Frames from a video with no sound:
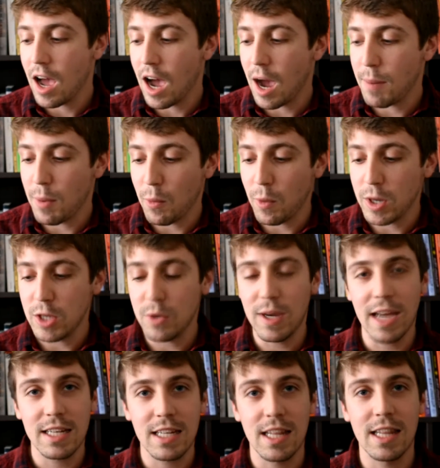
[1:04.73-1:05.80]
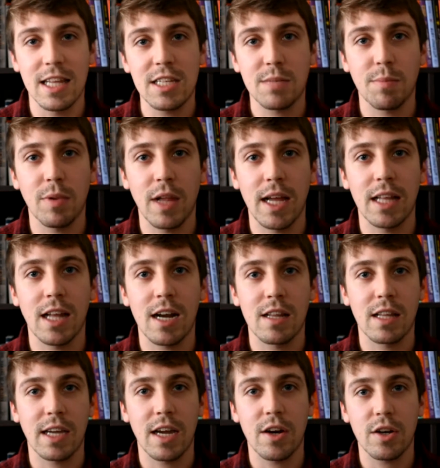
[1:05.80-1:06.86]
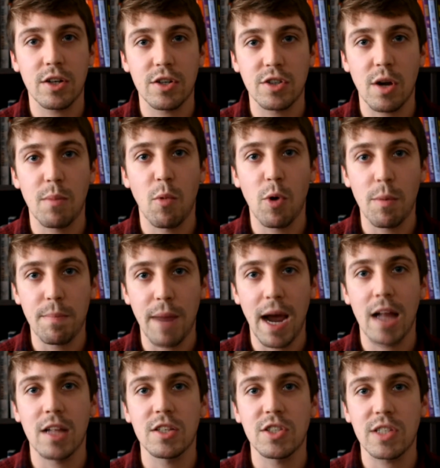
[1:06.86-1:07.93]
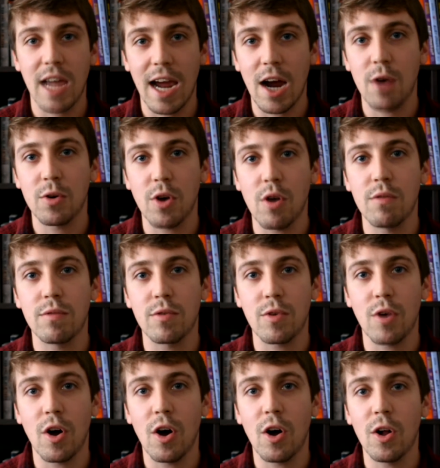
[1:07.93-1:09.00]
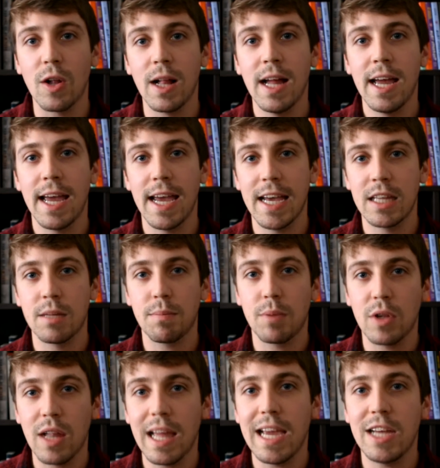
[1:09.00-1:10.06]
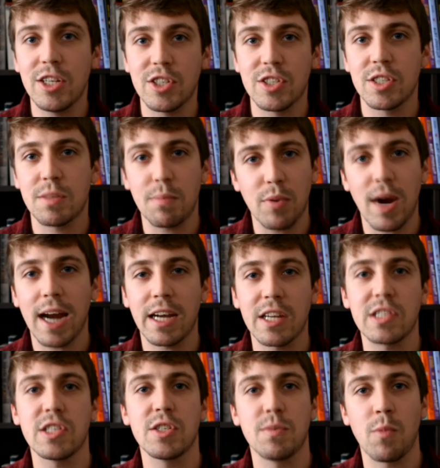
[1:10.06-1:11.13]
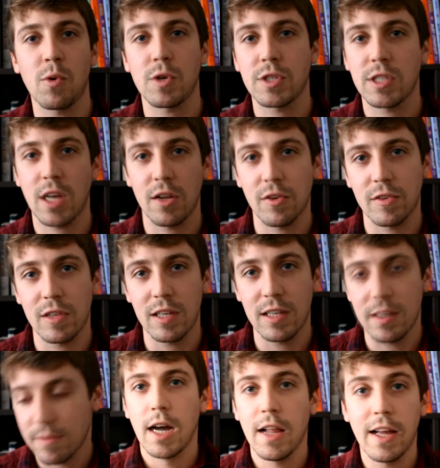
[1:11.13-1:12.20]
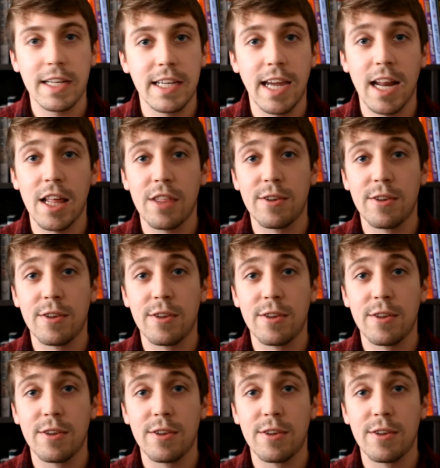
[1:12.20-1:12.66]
But when you get to this play, a lot of the characters are more balanced out overall, and the play just practices more subtlety. I liked getting